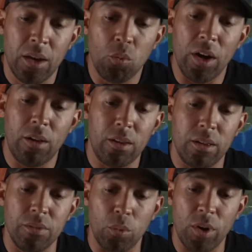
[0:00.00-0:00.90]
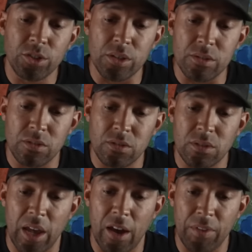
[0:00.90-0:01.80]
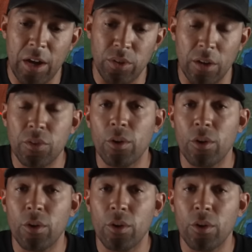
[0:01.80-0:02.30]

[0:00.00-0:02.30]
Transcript: Well, the Russians have now done